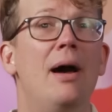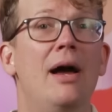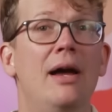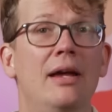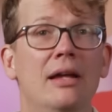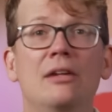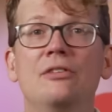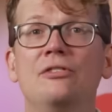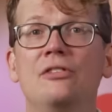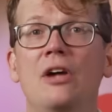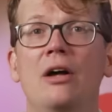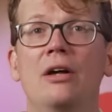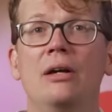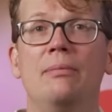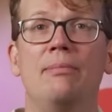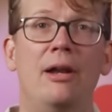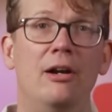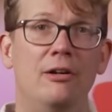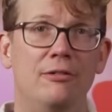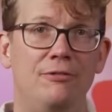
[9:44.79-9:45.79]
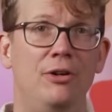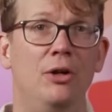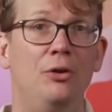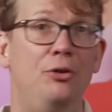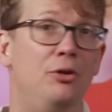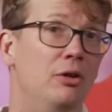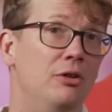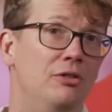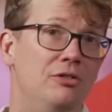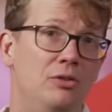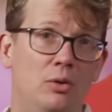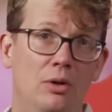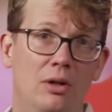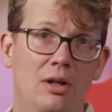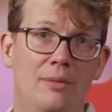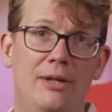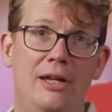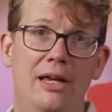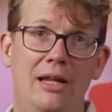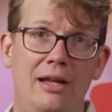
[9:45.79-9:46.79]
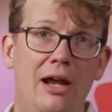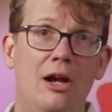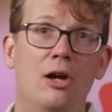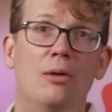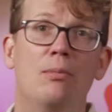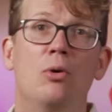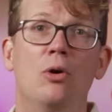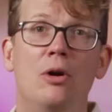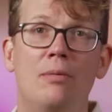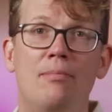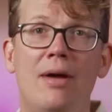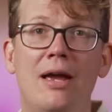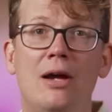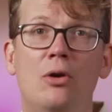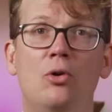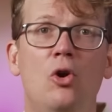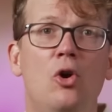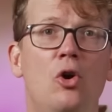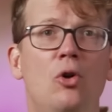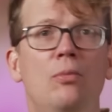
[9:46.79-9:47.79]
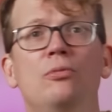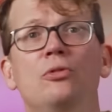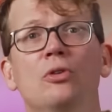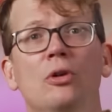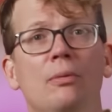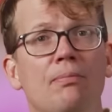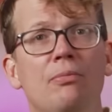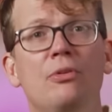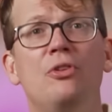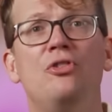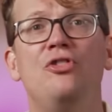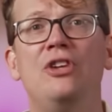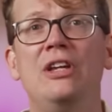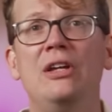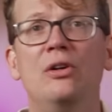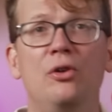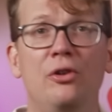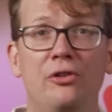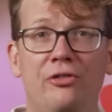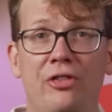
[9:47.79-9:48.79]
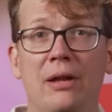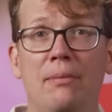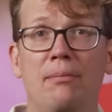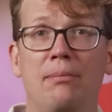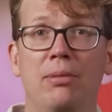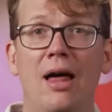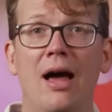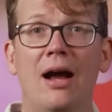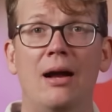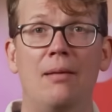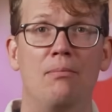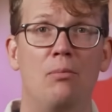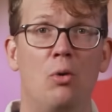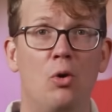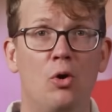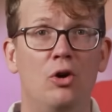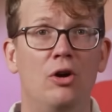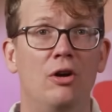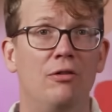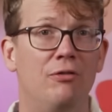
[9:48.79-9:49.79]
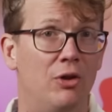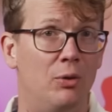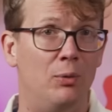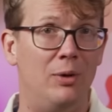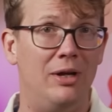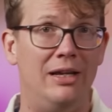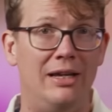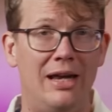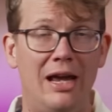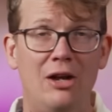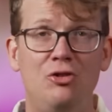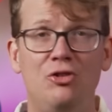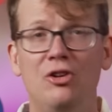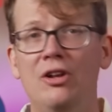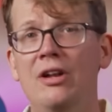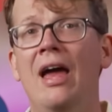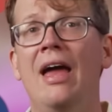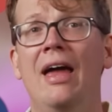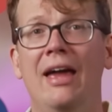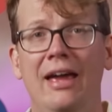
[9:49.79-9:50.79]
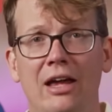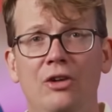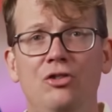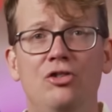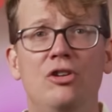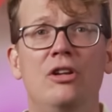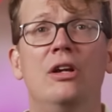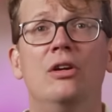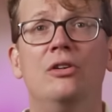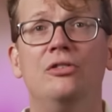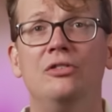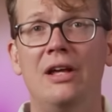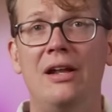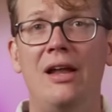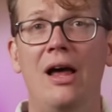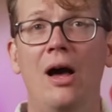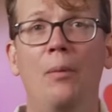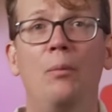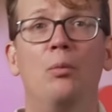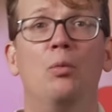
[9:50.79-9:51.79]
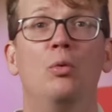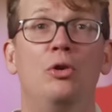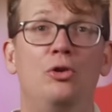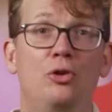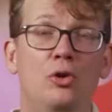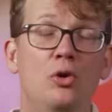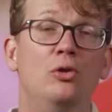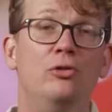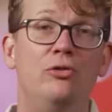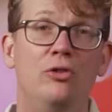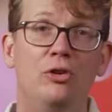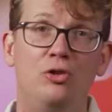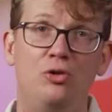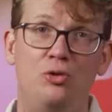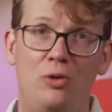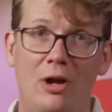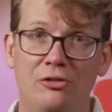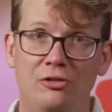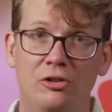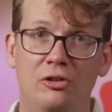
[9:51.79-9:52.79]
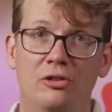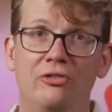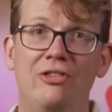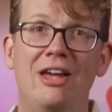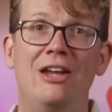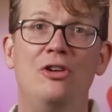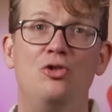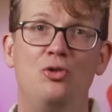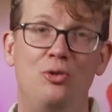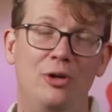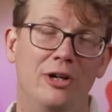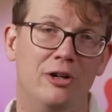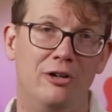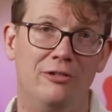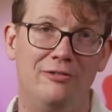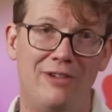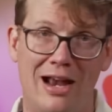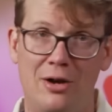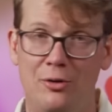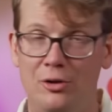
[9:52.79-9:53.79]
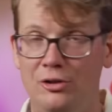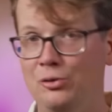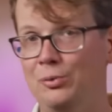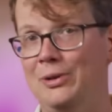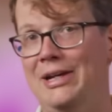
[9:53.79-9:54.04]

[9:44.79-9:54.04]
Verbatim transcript: by installing better filters to eliminate airborne microbes or shields that block more of the radiation, engineers can help reduce the stressors that trigger virus